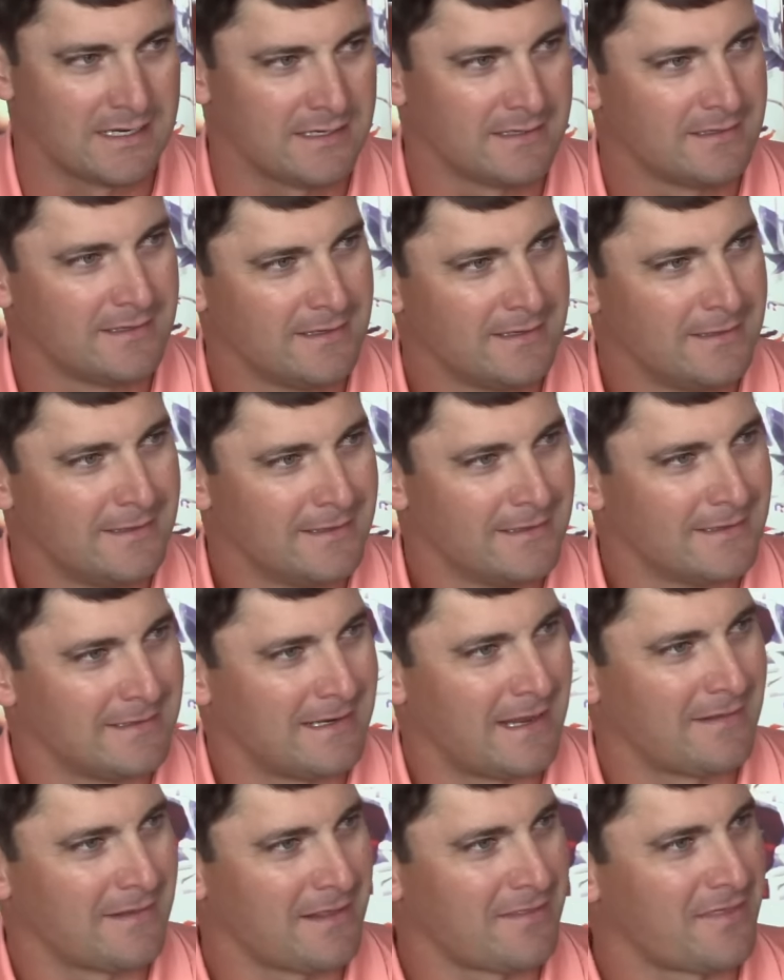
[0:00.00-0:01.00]
And
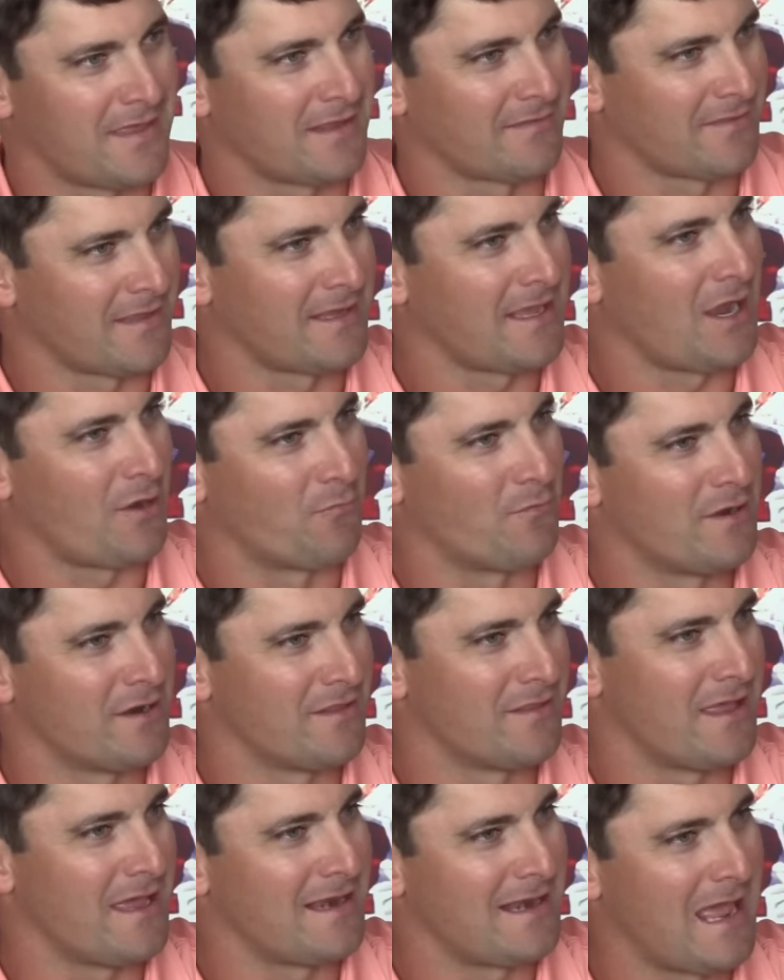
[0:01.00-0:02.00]
now they think they got rid
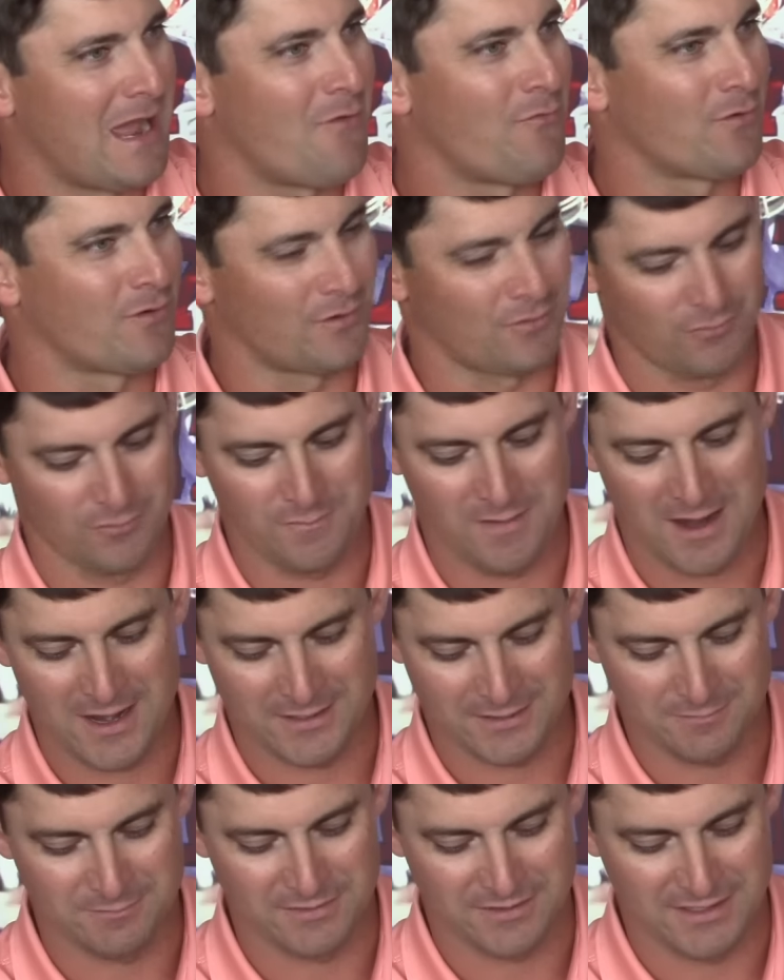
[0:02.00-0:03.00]
of that. Now we're going to
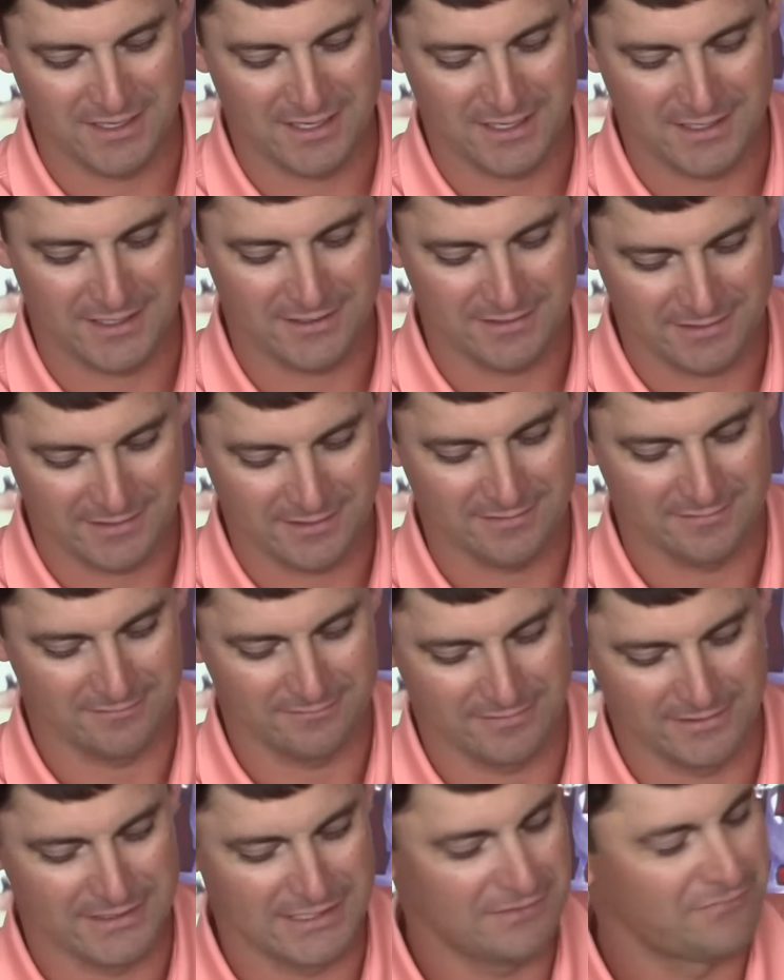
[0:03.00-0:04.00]
remind them today that
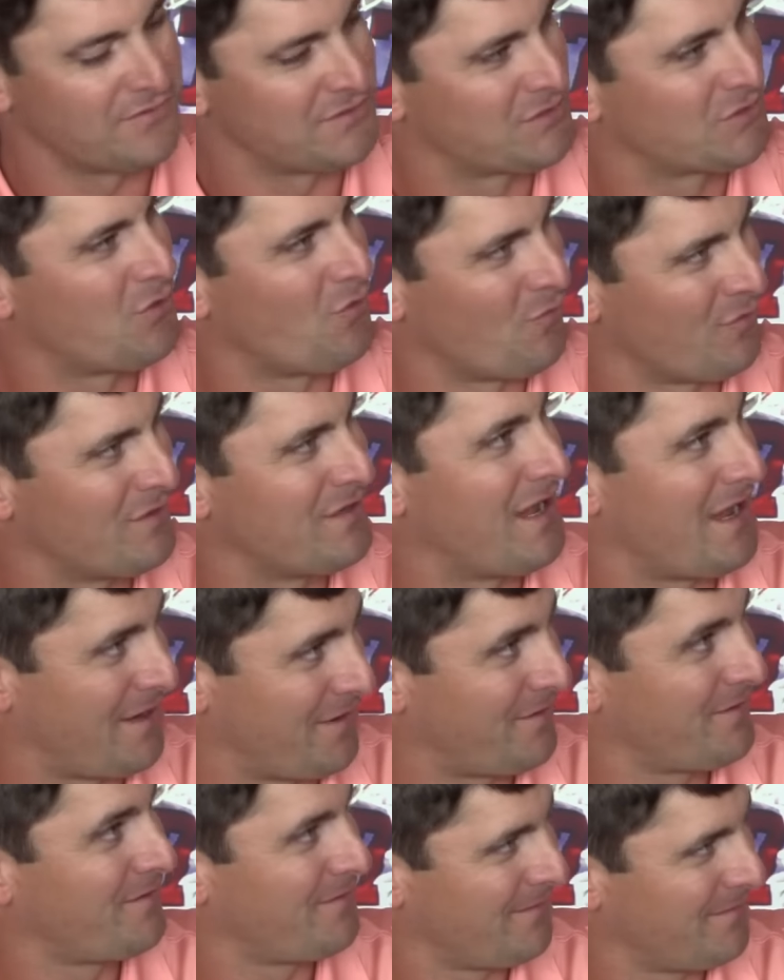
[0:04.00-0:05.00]
the defense
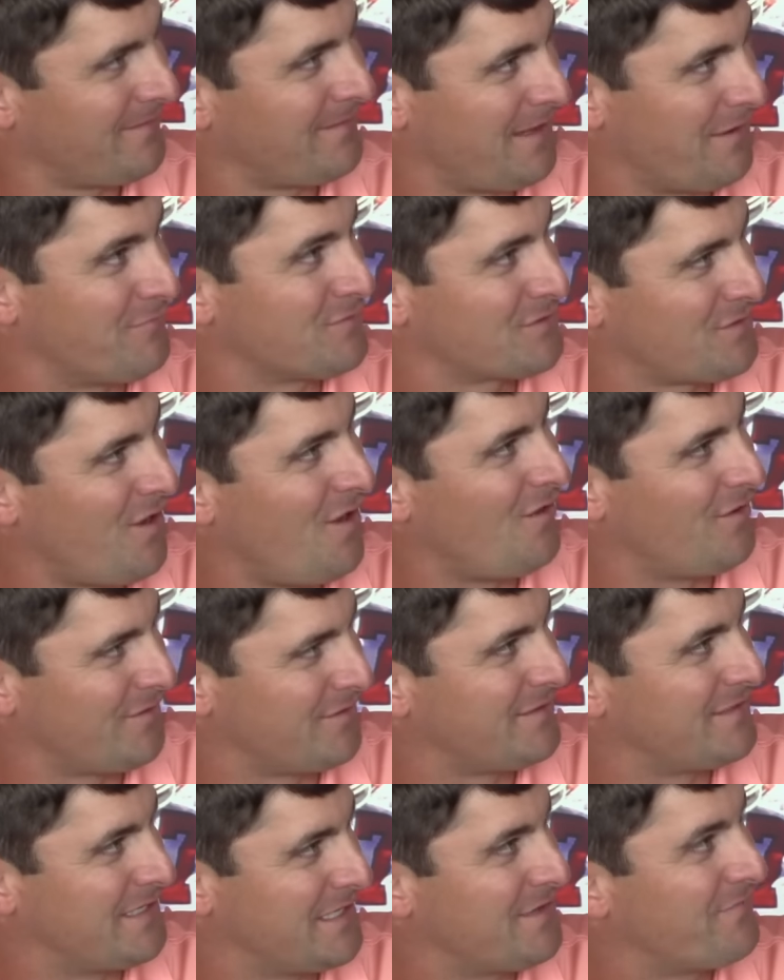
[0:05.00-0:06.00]
coordinator that was calling
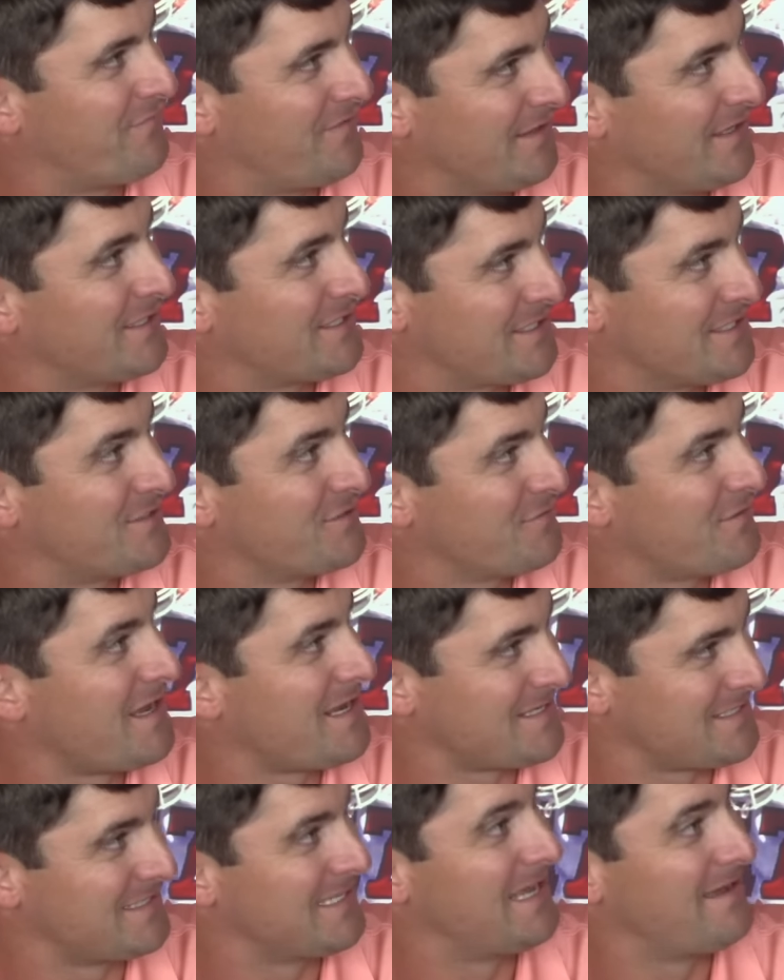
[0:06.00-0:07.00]
the defense in
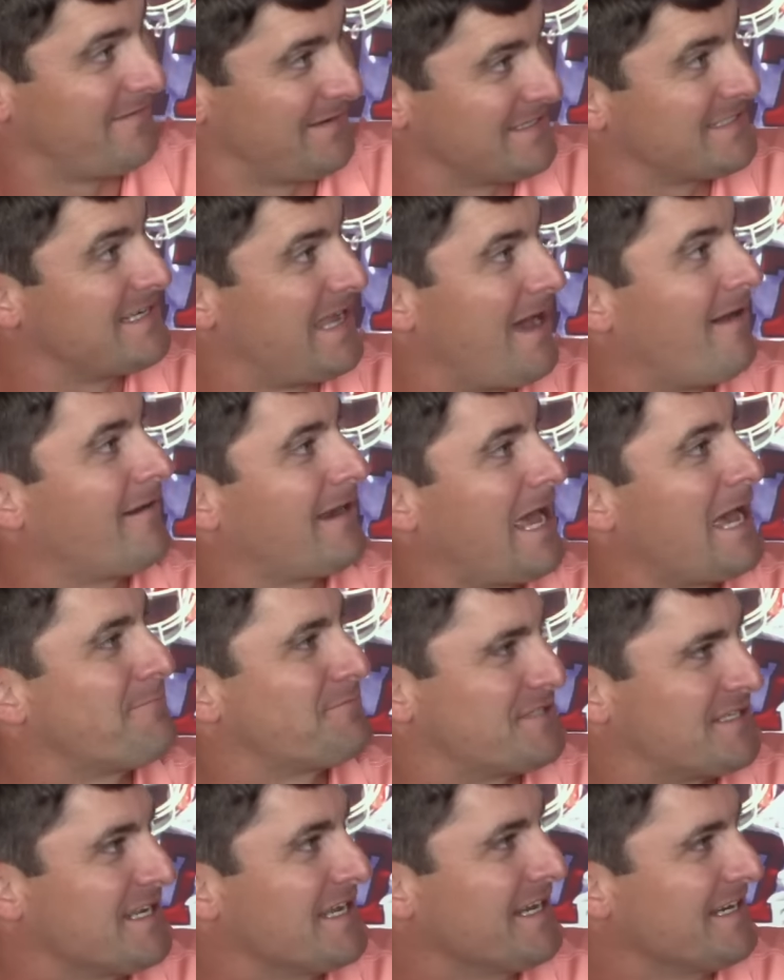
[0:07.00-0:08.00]
2011 is now at App
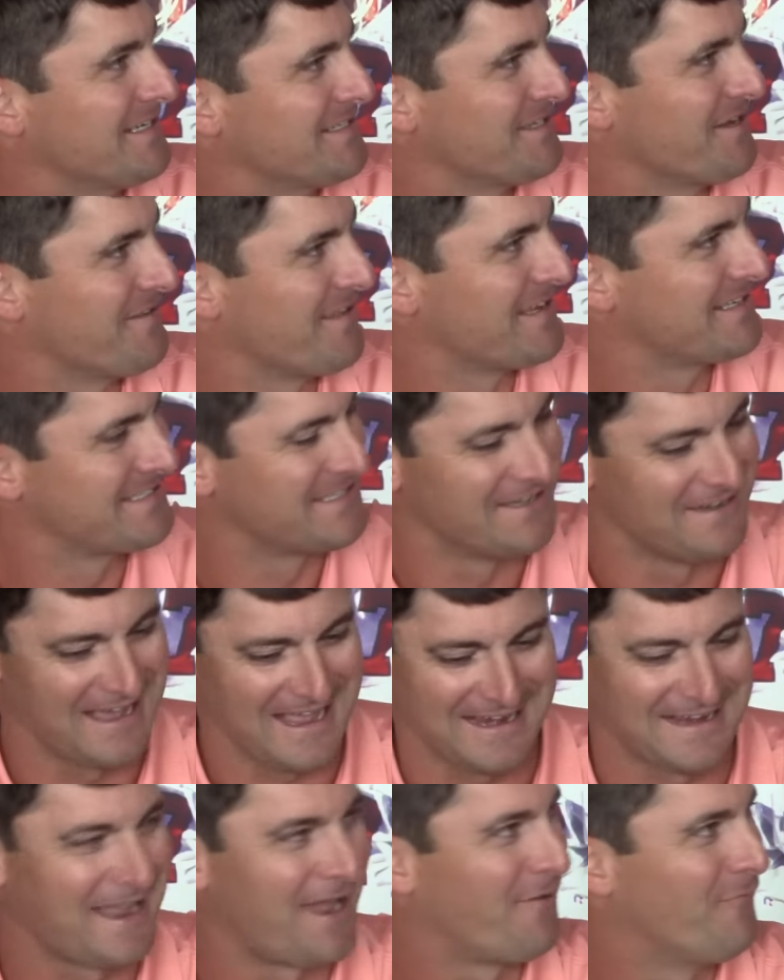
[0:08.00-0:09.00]
State. So they still
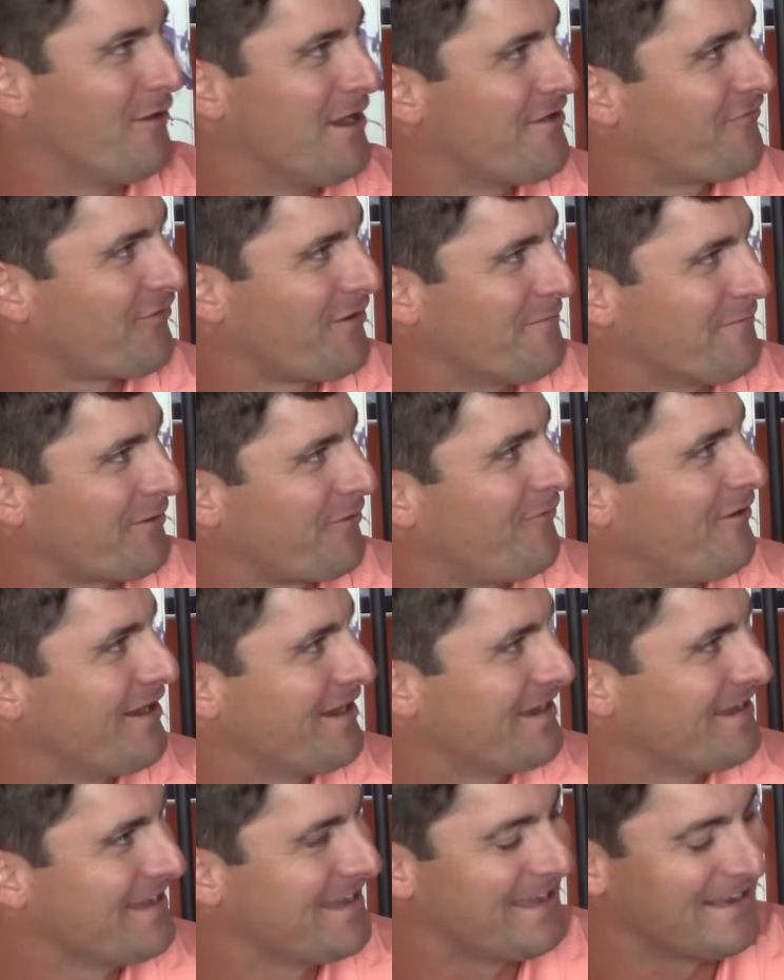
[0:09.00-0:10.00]
hadn't got away from it
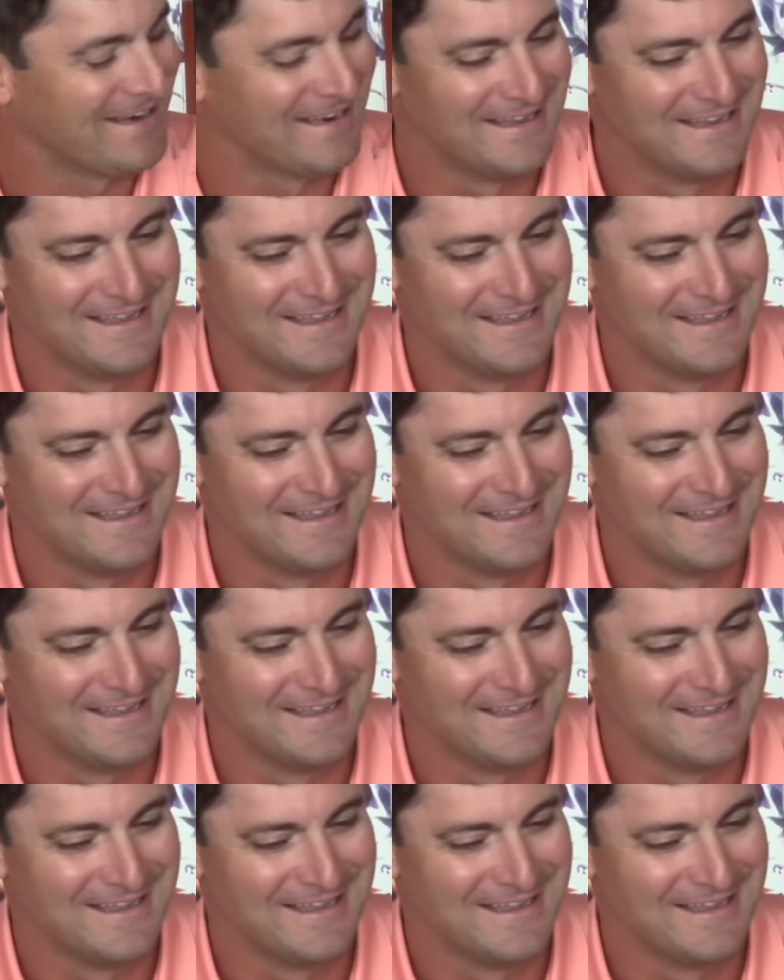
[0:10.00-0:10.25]
quite yet.